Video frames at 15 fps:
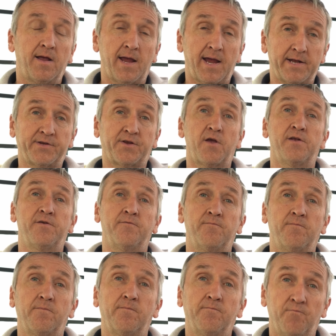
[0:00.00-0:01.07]
it getting
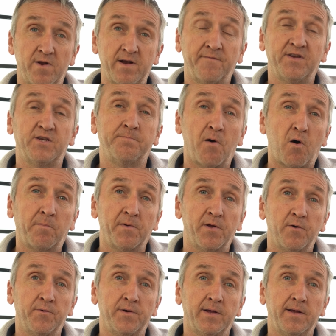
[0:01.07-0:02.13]
rid of his bomb
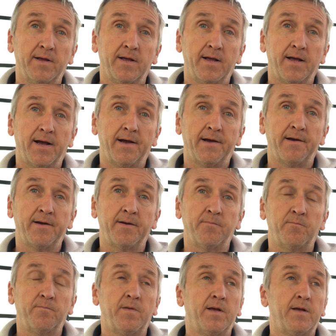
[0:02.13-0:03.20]
load. Um,
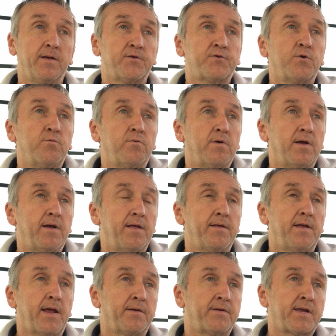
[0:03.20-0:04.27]
so
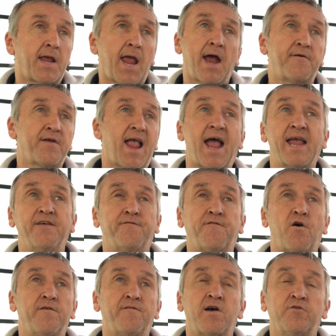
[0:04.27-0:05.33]
uh, it'd carry eight
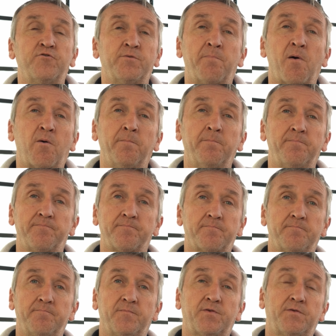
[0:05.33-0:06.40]
500 bomb
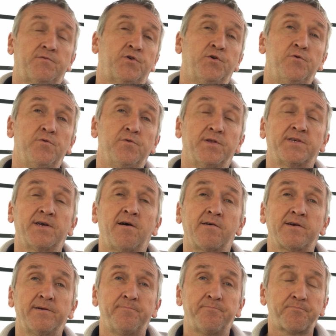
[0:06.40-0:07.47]
to the
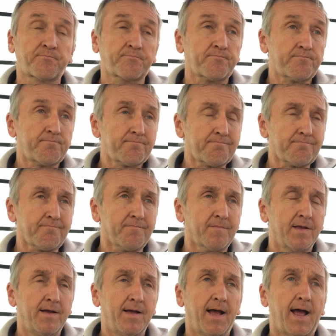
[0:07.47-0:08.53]
target.
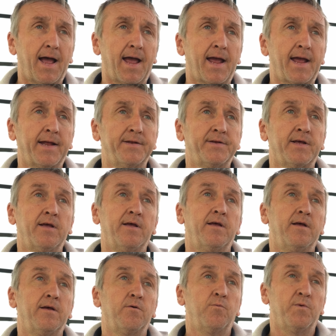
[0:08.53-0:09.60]
And
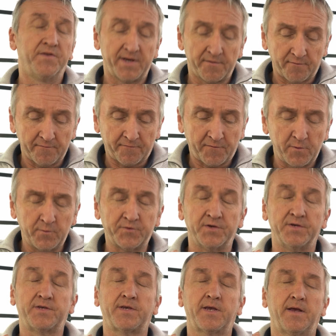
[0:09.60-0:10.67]
with different
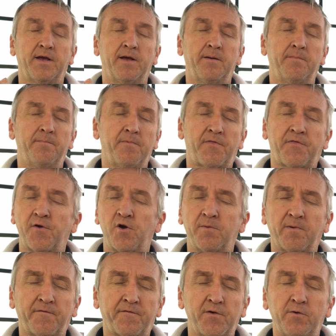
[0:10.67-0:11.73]
fuses, um,
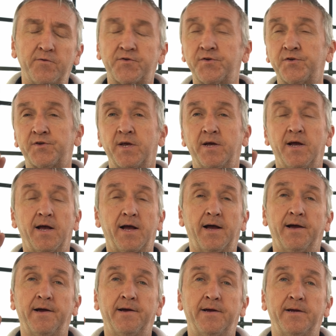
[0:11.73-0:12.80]
thermal fuses,
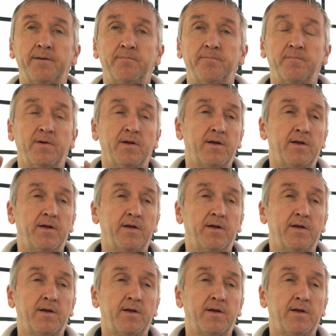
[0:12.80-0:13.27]
um,